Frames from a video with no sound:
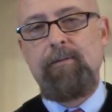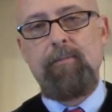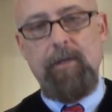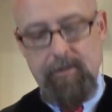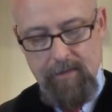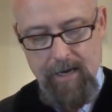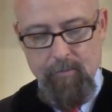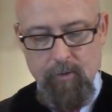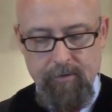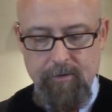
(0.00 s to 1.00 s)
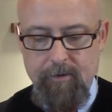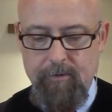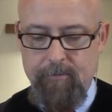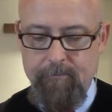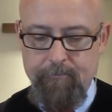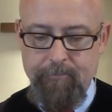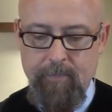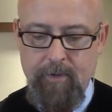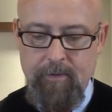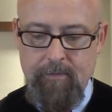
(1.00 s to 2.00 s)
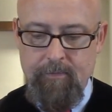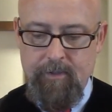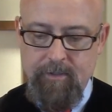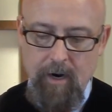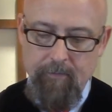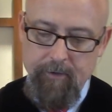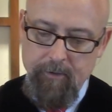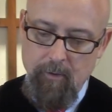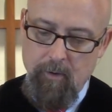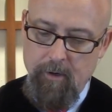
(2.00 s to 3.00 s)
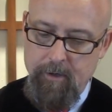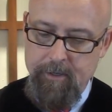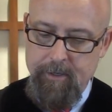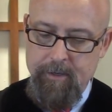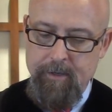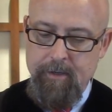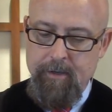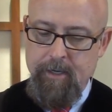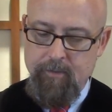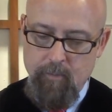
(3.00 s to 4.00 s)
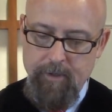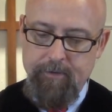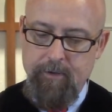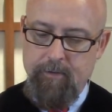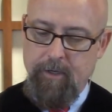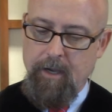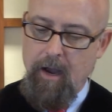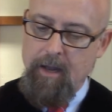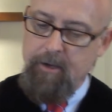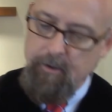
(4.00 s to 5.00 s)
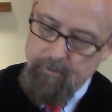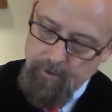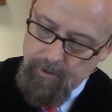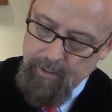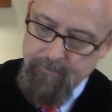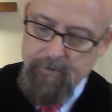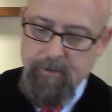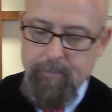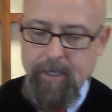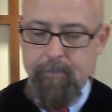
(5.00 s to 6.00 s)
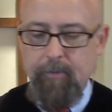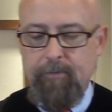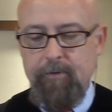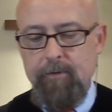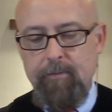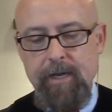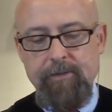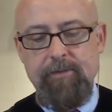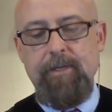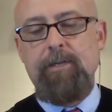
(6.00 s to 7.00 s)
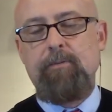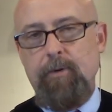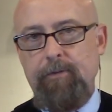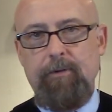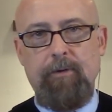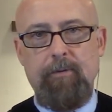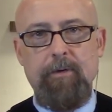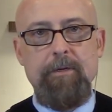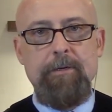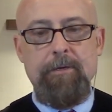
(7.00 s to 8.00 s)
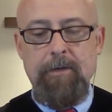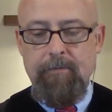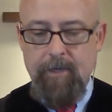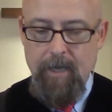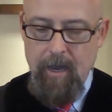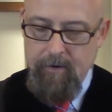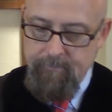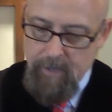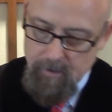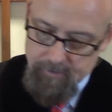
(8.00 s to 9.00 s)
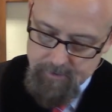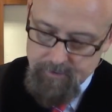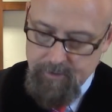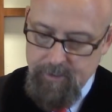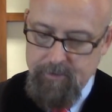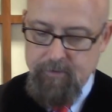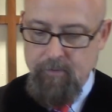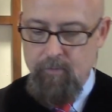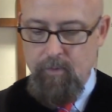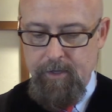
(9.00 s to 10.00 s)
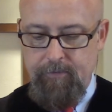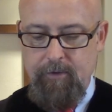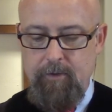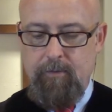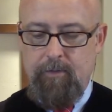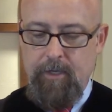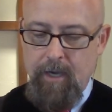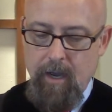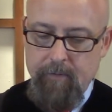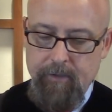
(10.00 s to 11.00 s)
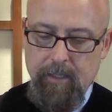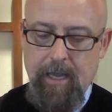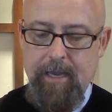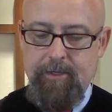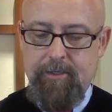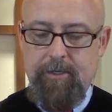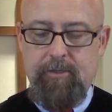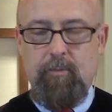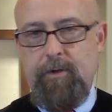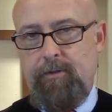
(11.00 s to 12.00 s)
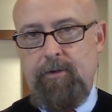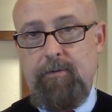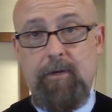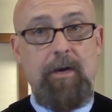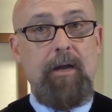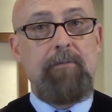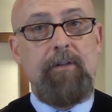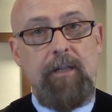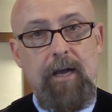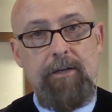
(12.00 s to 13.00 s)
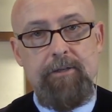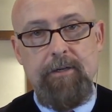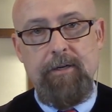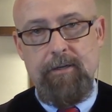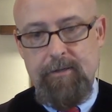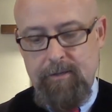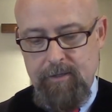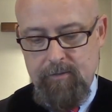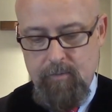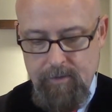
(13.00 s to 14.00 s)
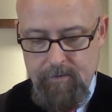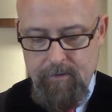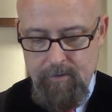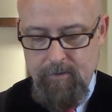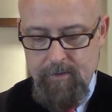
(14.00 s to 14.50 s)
because I'm with you. The sovereign Lord is with you. The God who delivered the people through the Red Sea is with you. The God of Moses is with you. The God of Elijah is with you. The God of Elisha is with you.